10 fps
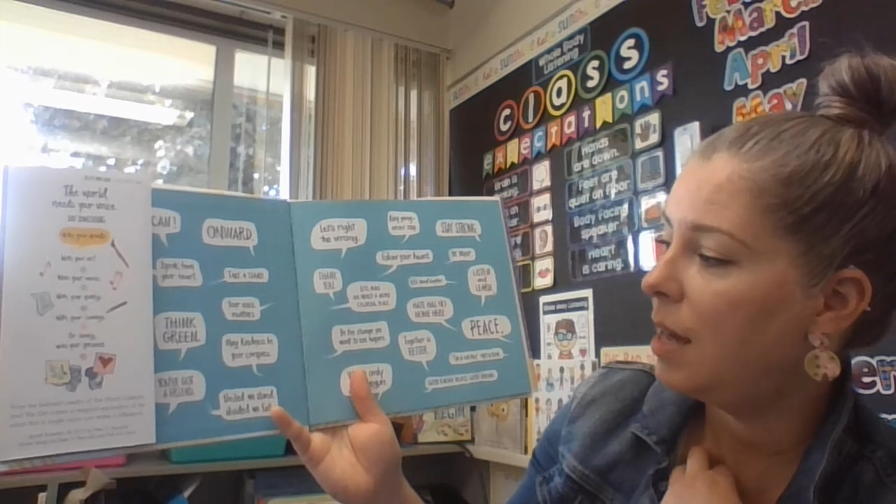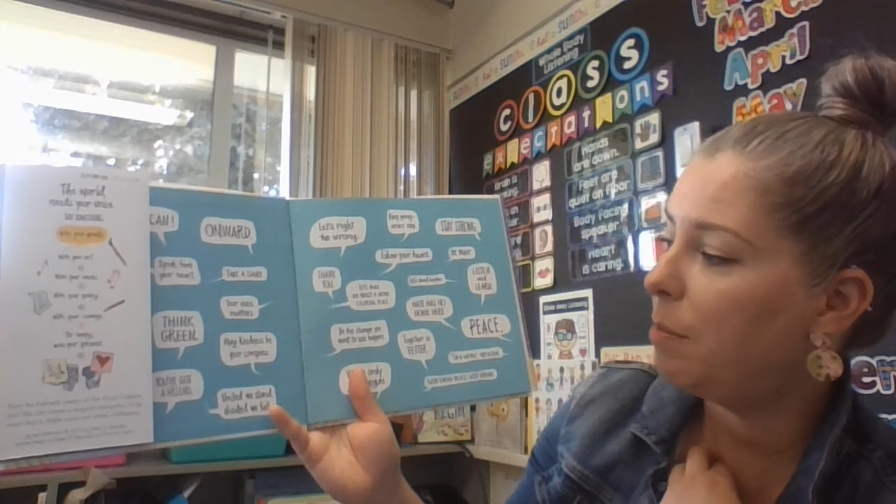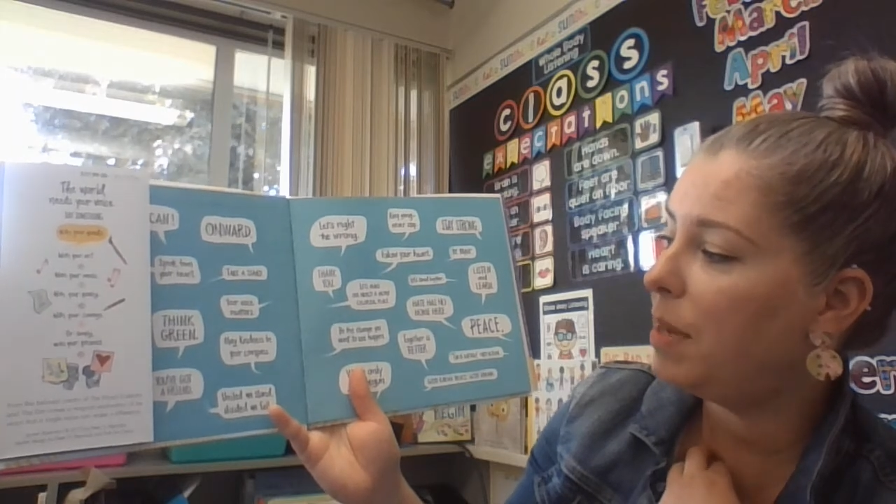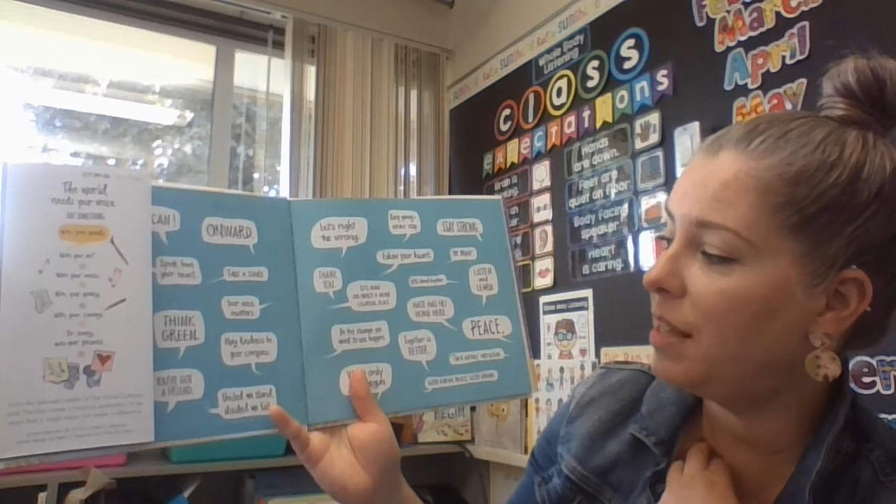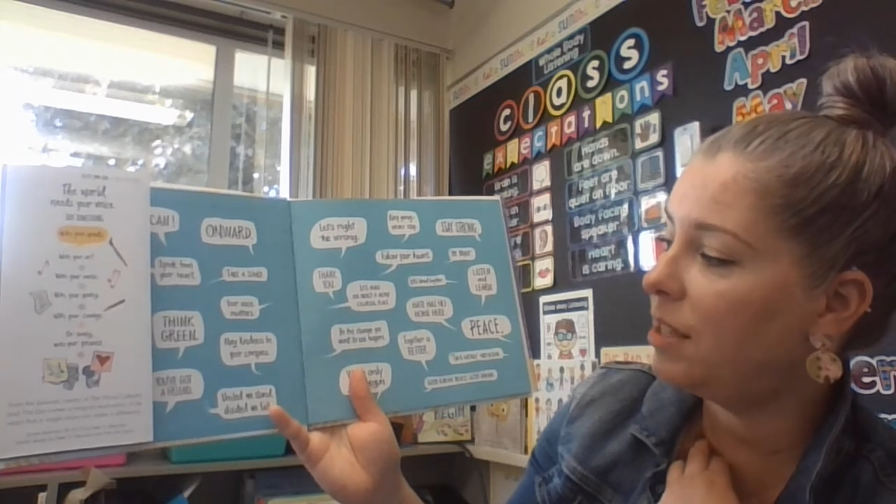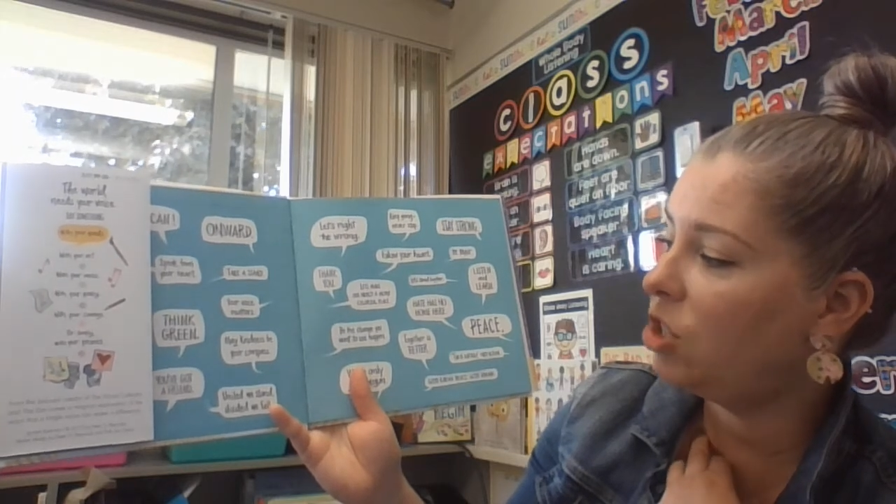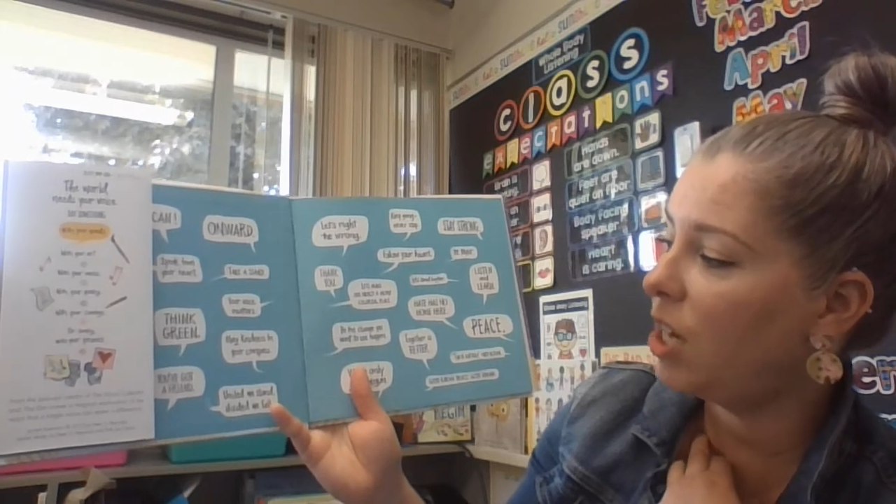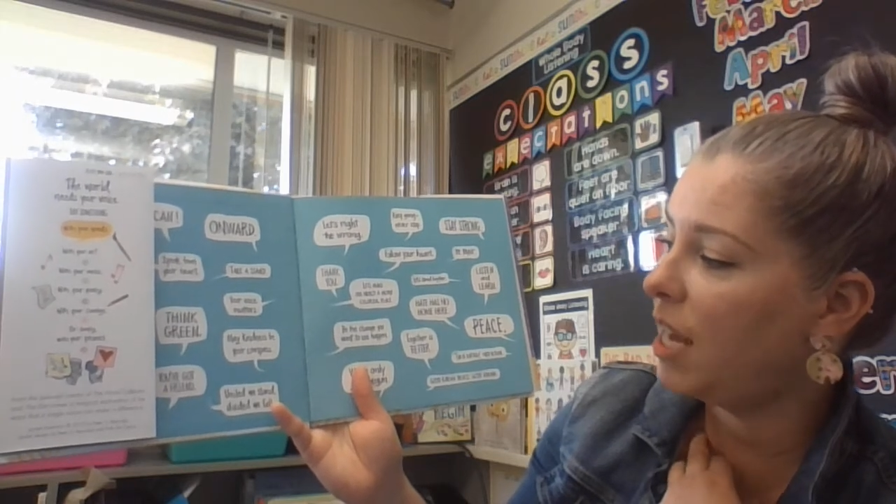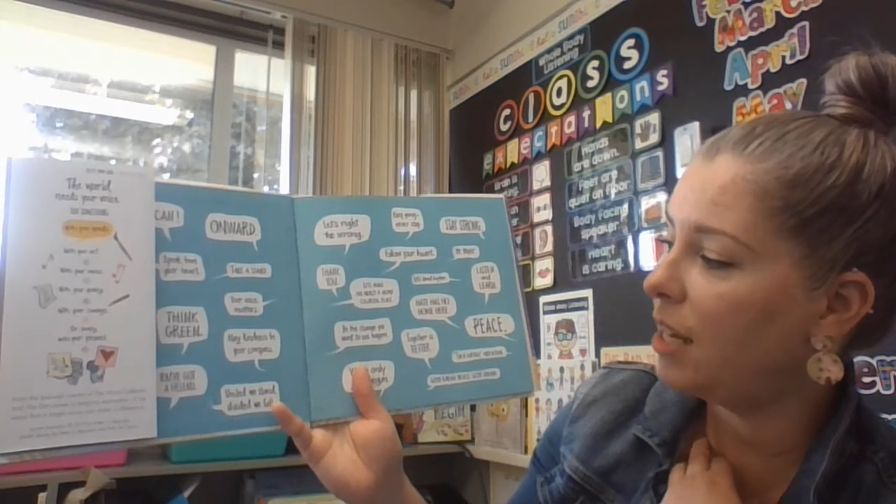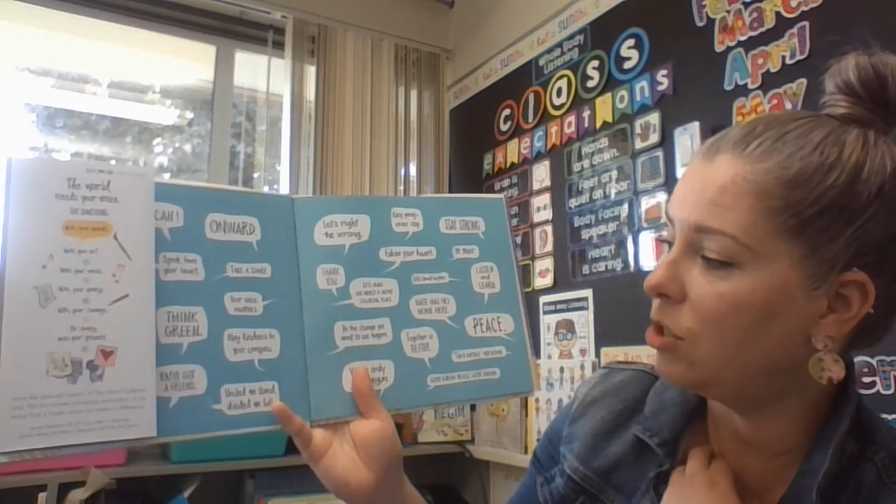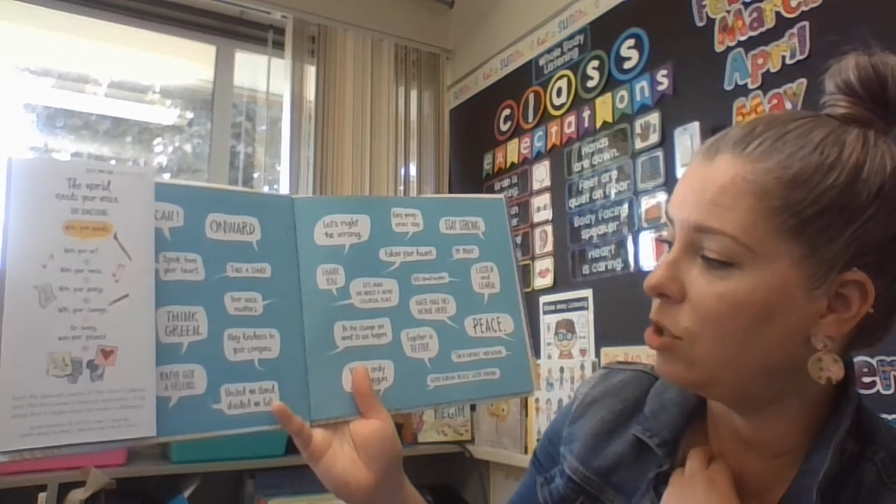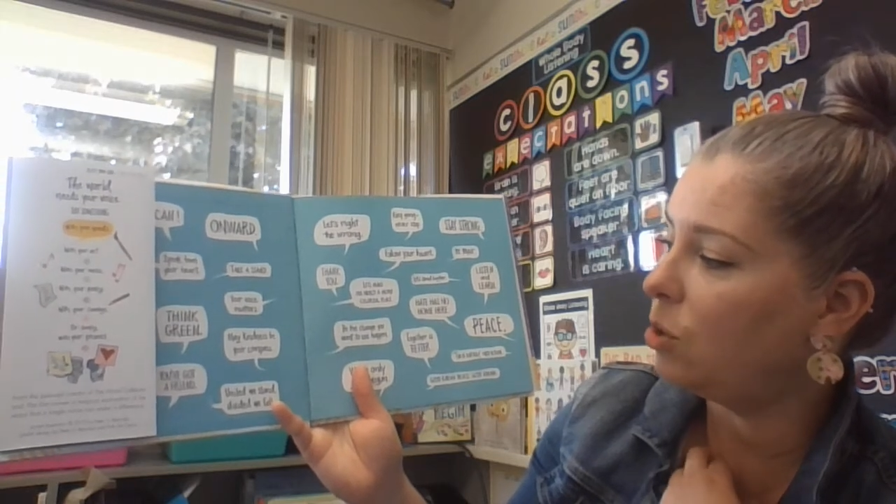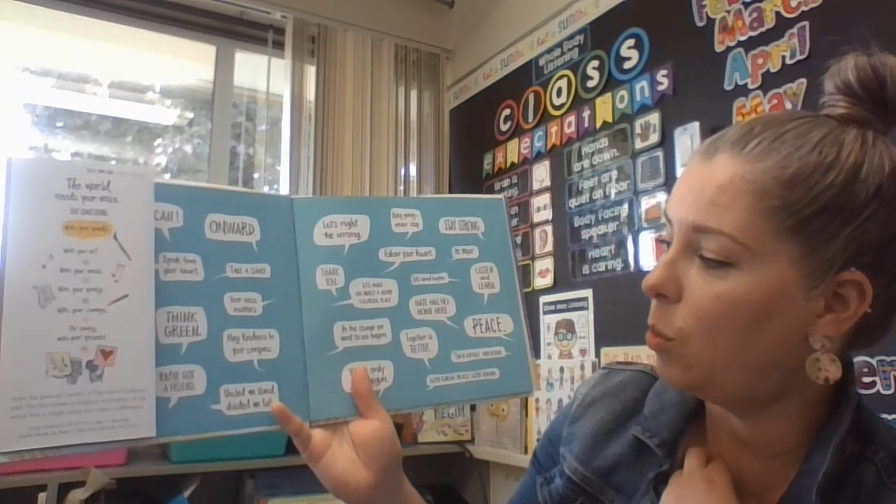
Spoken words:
Be the change you